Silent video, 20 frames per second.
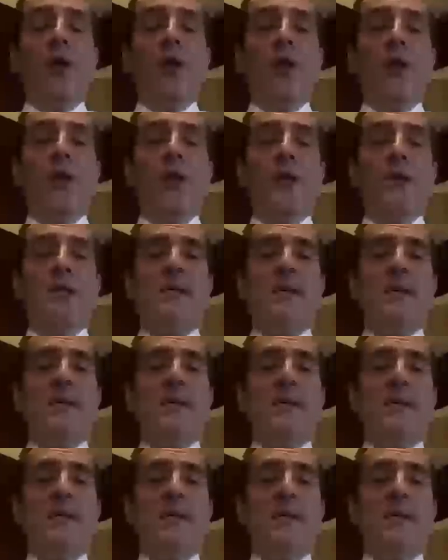Since
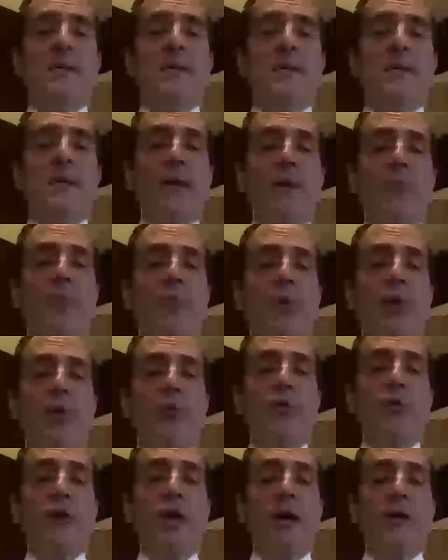this approach
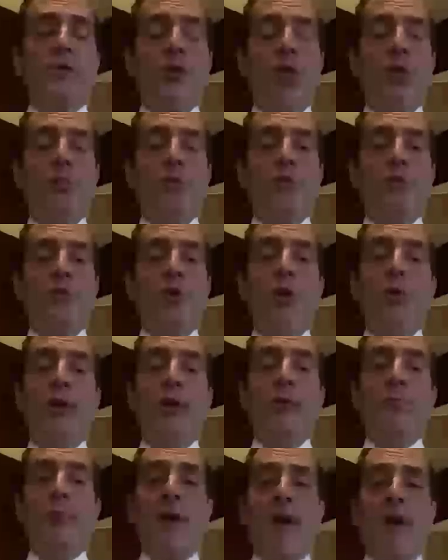has almost no
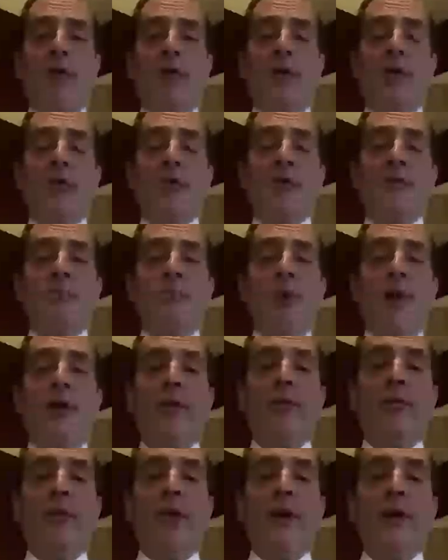impact on the spread of
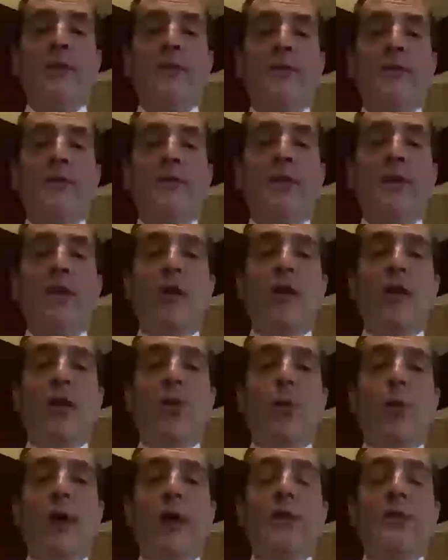lice, we
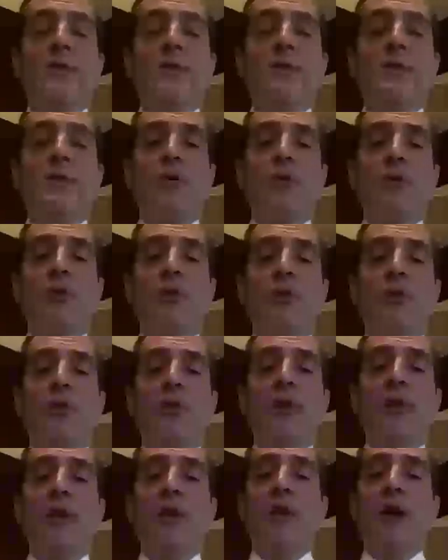consider it
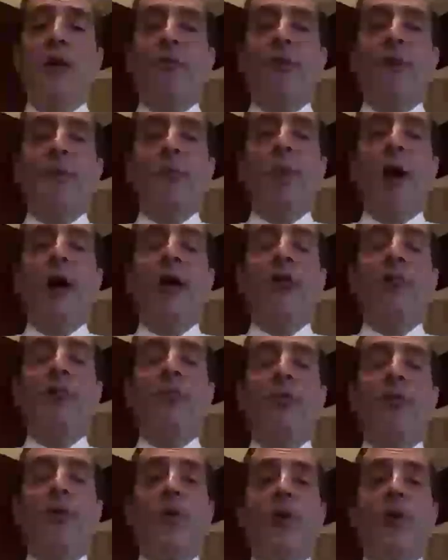a very mild form